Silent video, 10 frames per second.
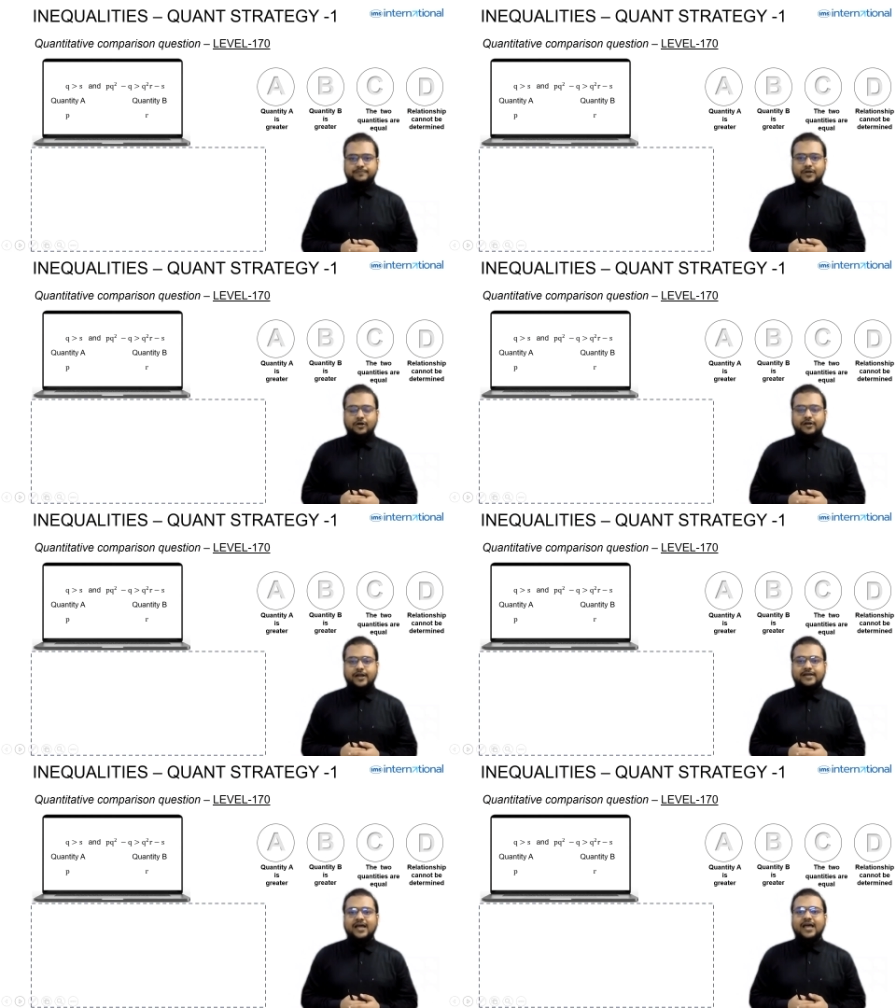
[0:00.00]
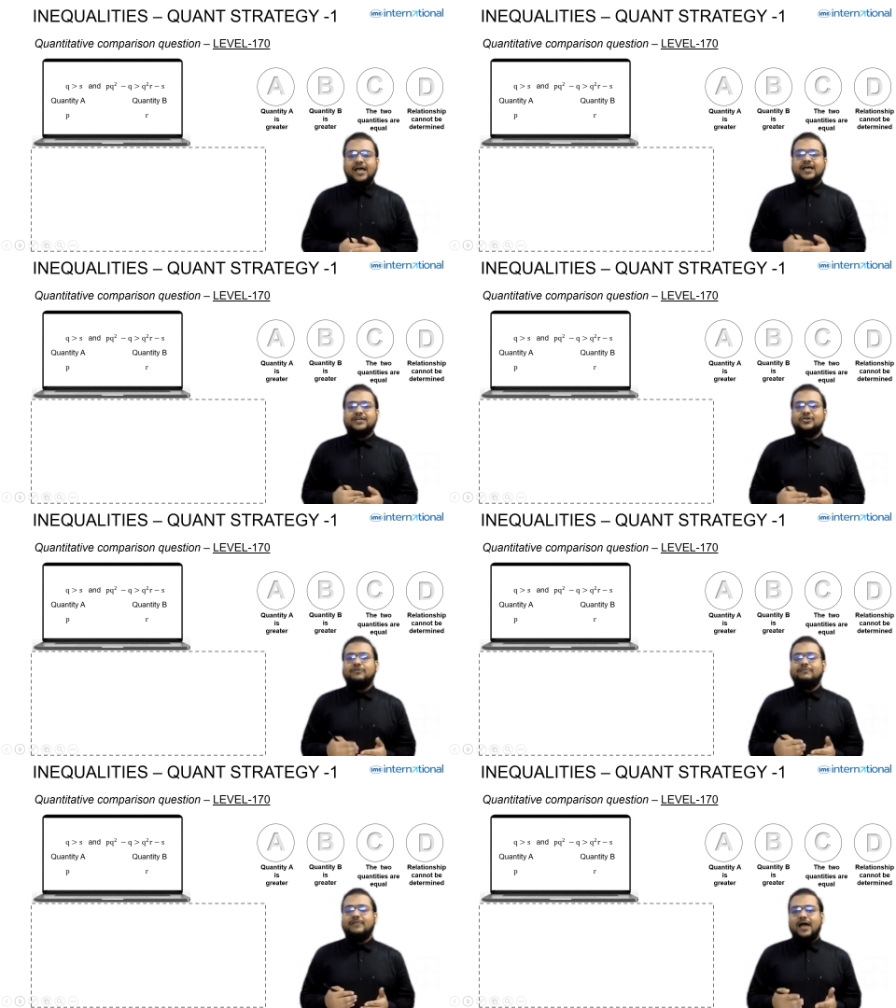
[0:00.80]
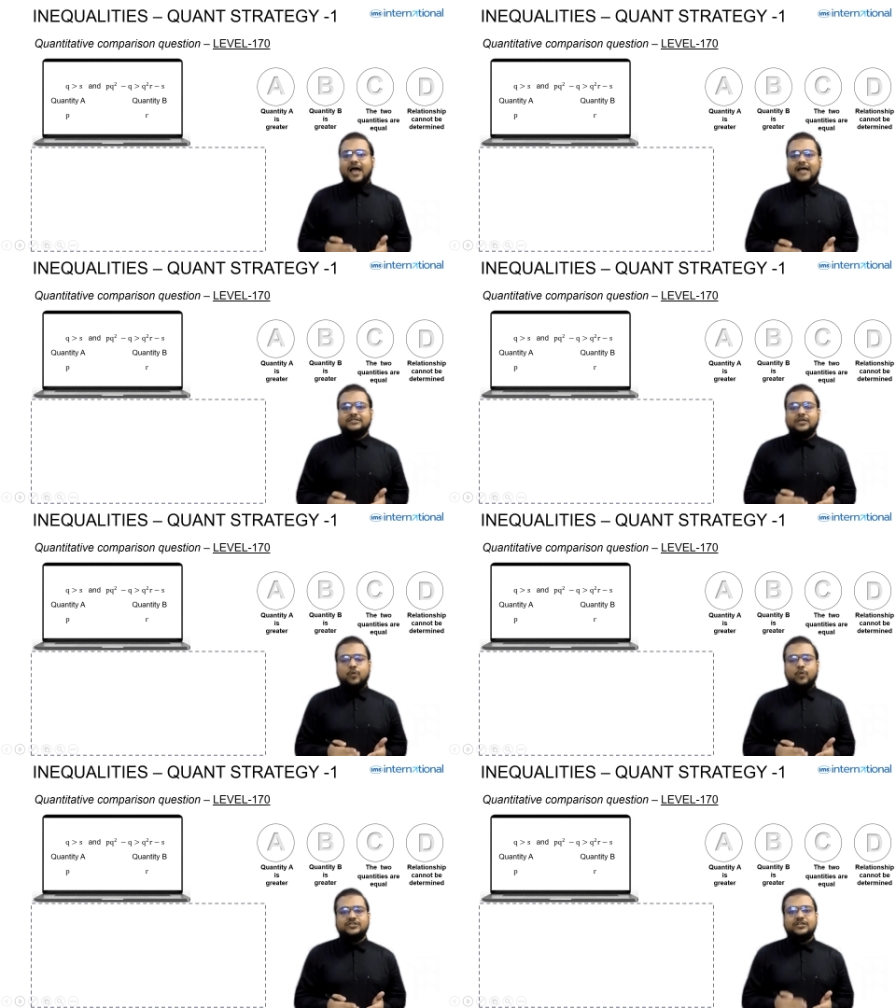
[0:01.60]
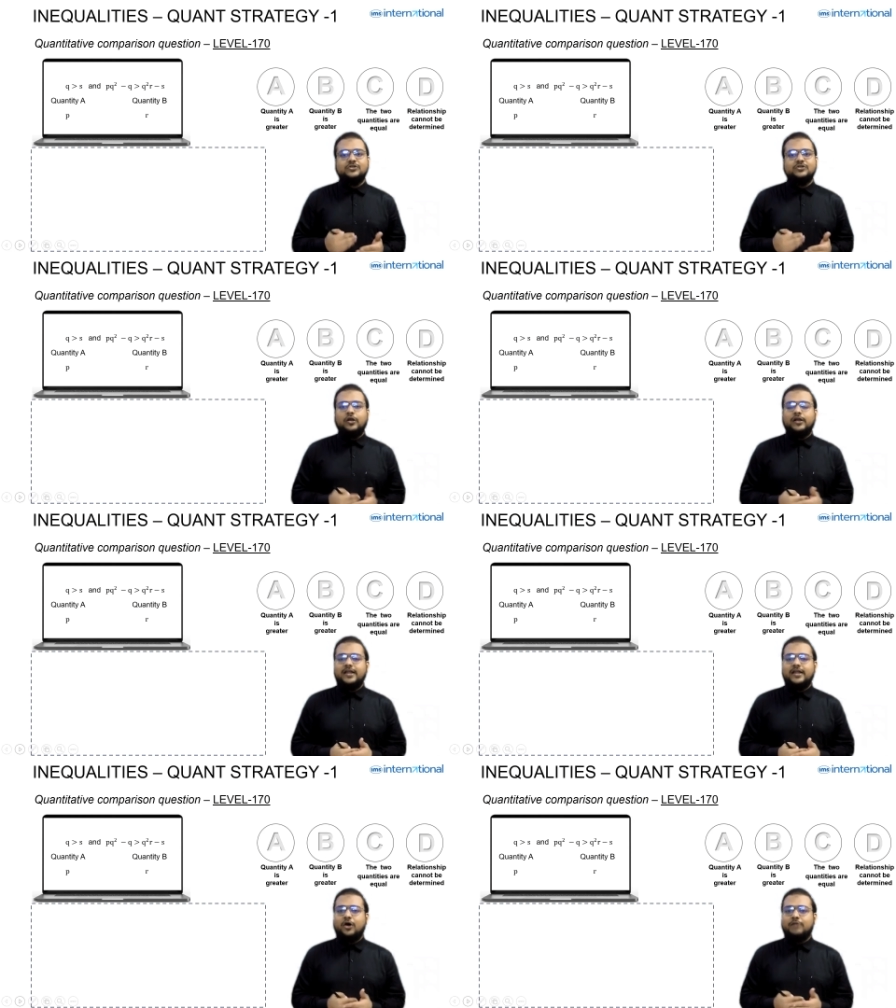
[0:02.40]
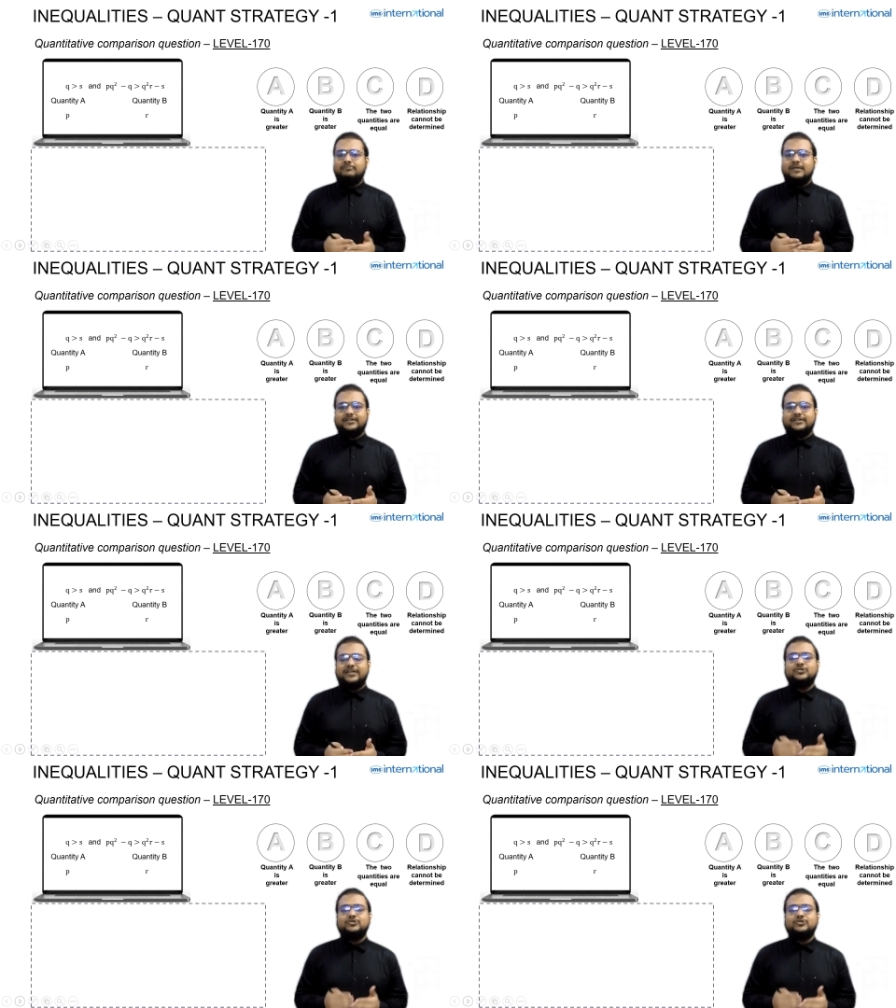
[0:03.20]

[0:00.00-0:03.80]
All right. So as the question is already on my screen,